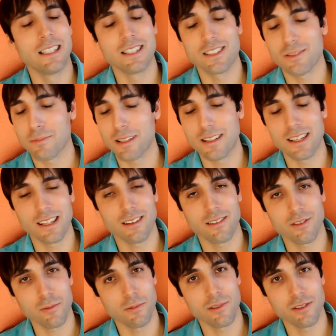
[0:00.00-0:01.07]
splitting
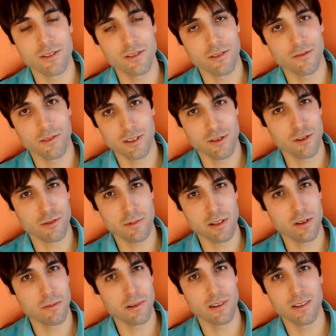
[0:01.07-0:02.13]
with USB
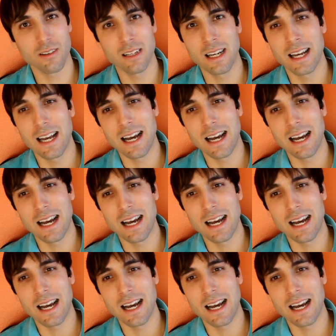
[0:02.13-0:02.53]
2.0,